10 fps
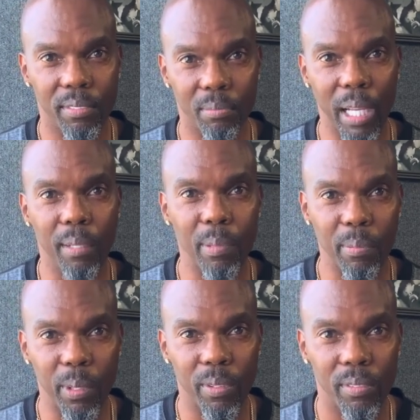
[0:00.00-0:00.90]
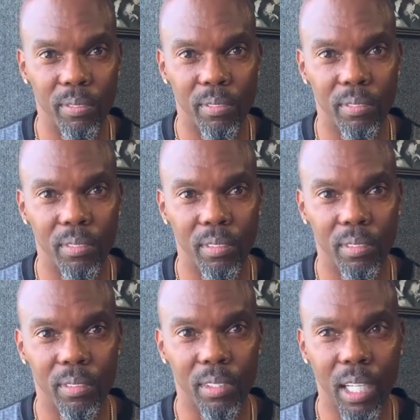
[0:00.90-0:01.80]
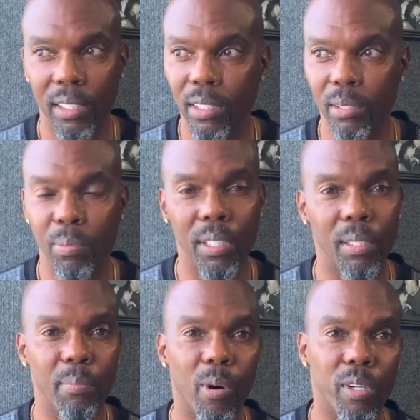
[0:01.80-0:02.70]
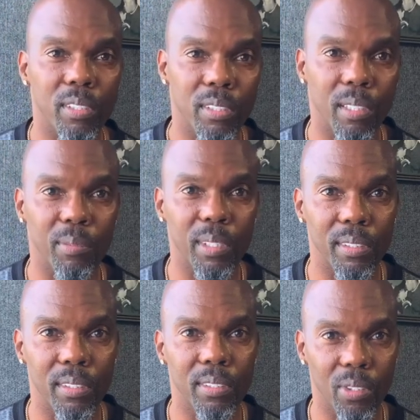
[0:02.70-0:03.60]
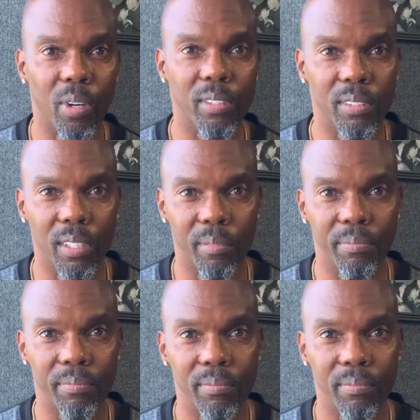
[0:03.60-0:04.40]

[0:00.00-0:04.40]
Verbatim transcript: Black people. That's what's up. Not just being a part of something, starting something.